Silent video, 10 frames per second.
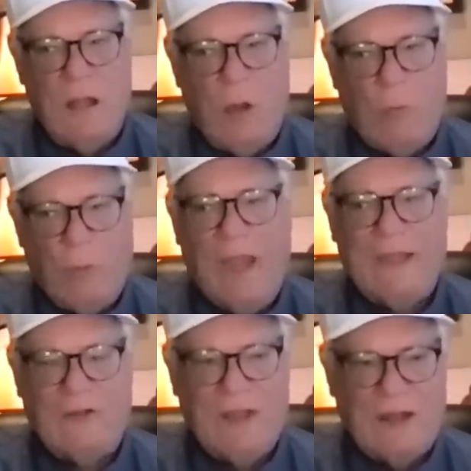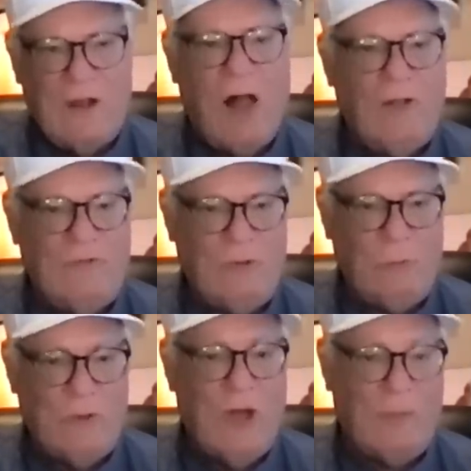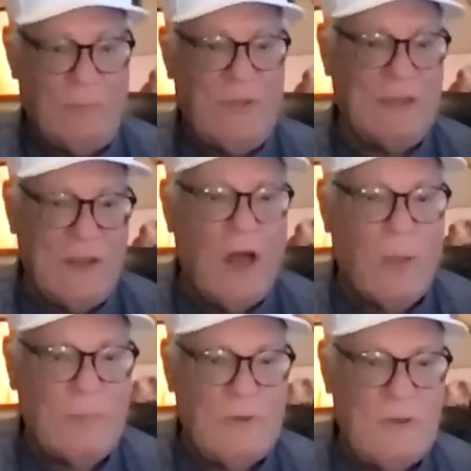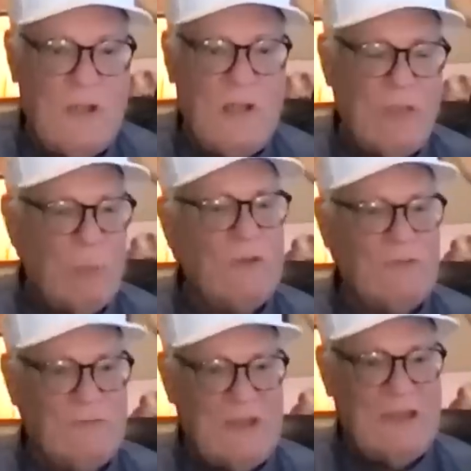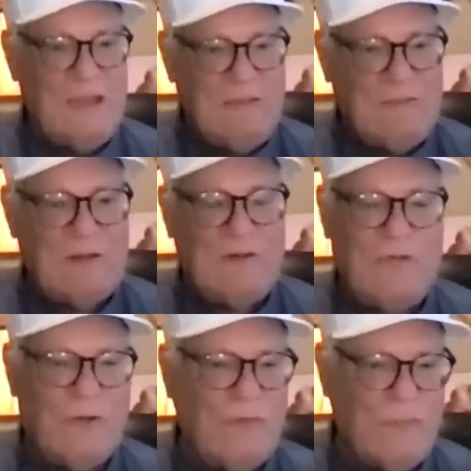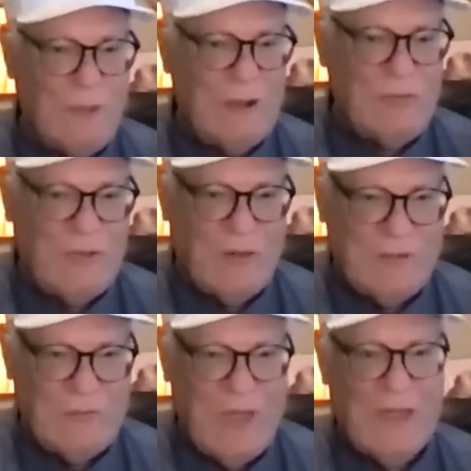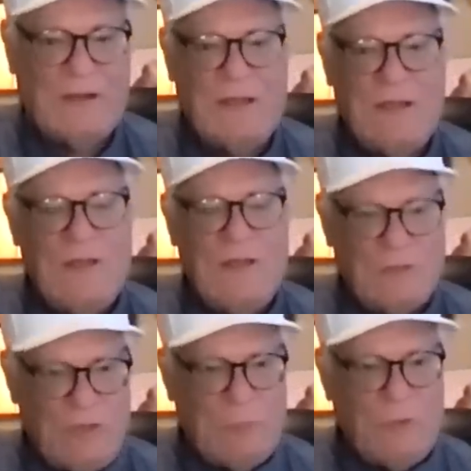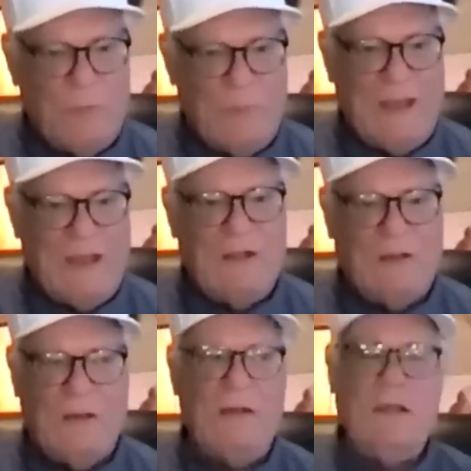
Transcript: Orion technology would not pick it up. They wouldn't see heat signatures or anything like that. So they would remain hidden.